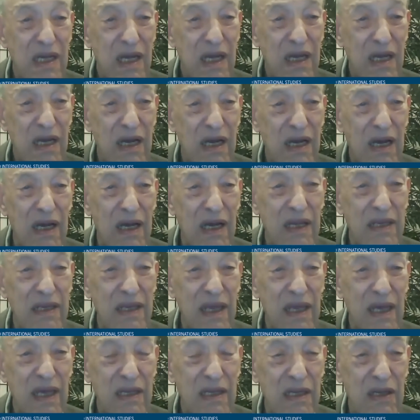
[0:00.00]

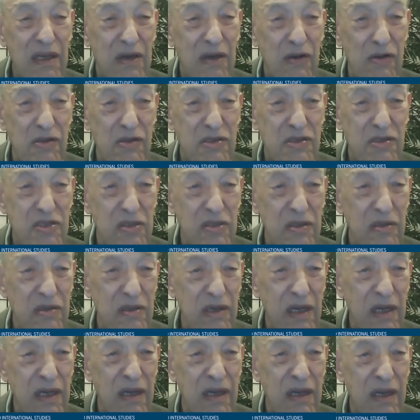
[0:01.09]
and yet in
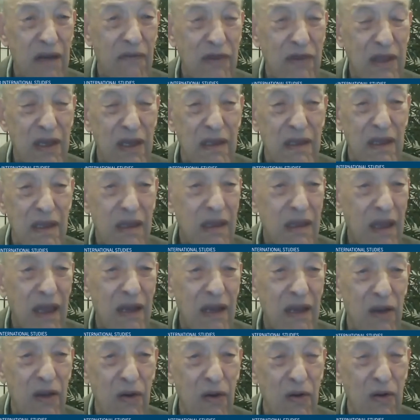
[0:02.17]
culture and everything that they
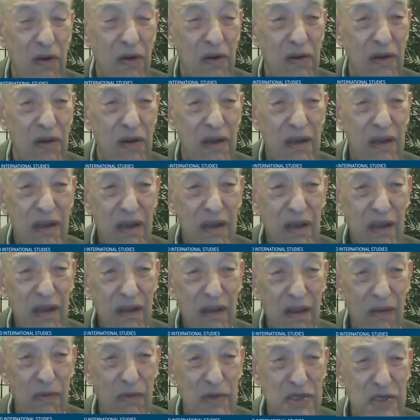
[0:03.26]
had learned,
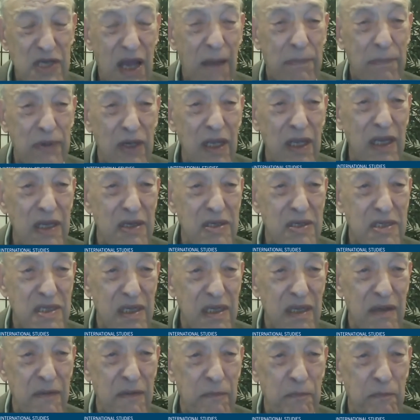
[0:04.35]
they were Japanese.
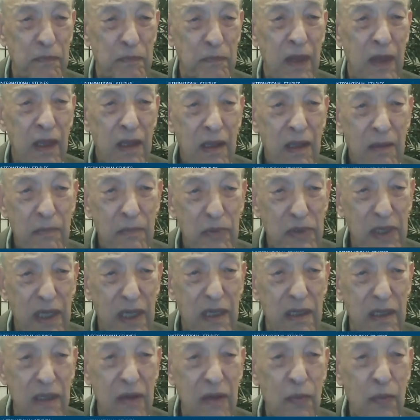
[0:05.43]
And
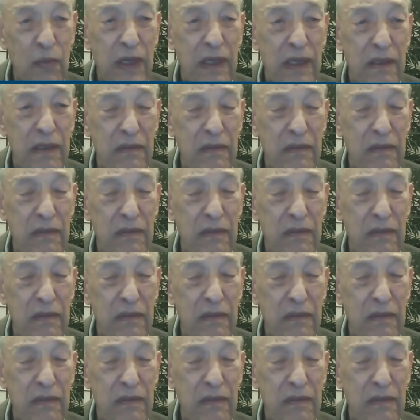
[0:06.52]
particularly when